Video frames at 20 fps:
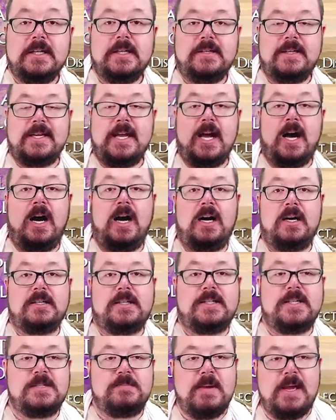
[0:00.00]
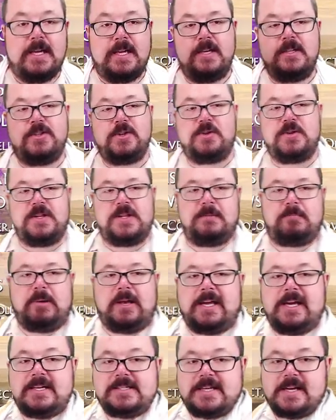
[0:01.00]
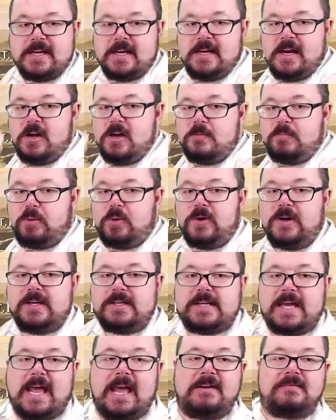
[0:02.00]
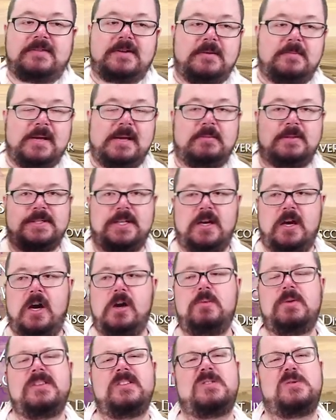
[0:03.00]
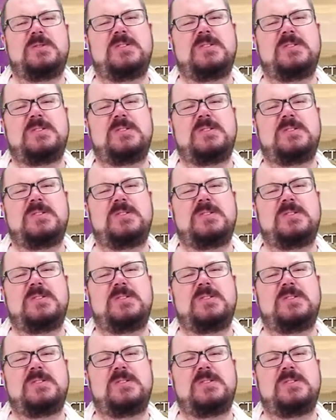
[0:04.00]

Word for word: the art is making sure that the players at no point ever be able to go, oh, well, this was